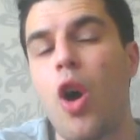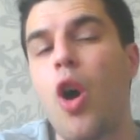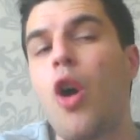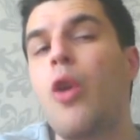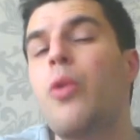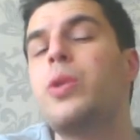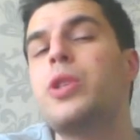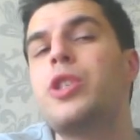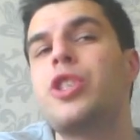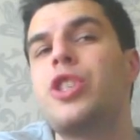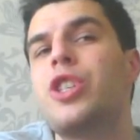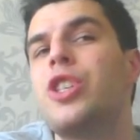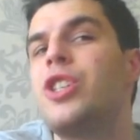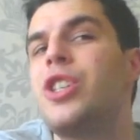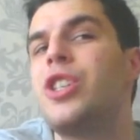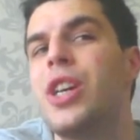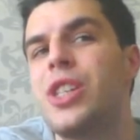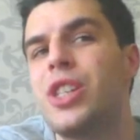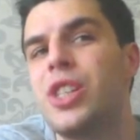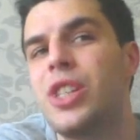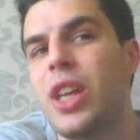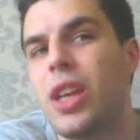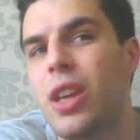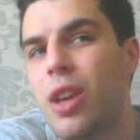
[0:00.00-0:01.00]
I would
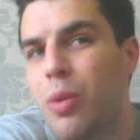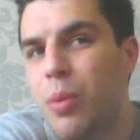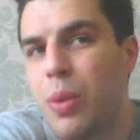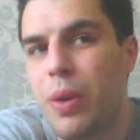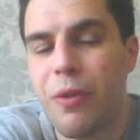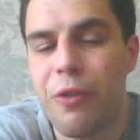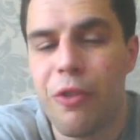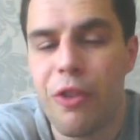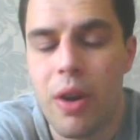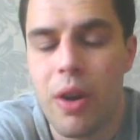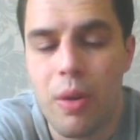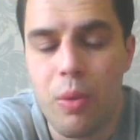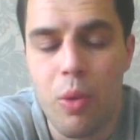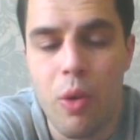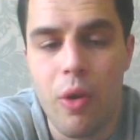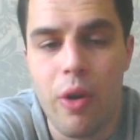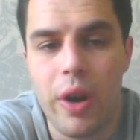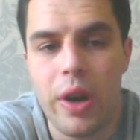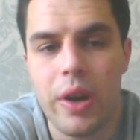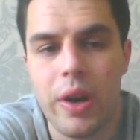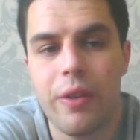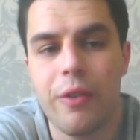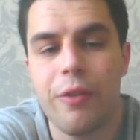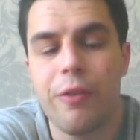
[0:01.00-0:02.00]
suggest sticking with Frank
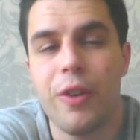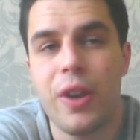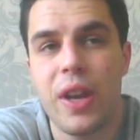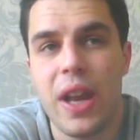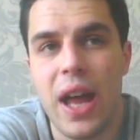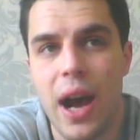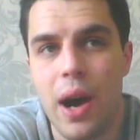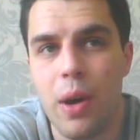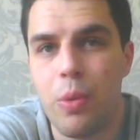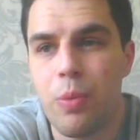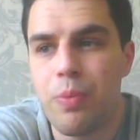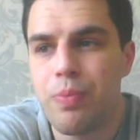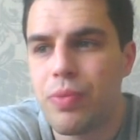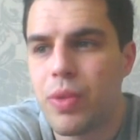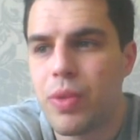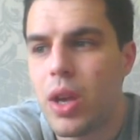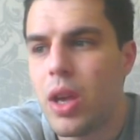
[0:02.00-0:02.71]
Warren for now.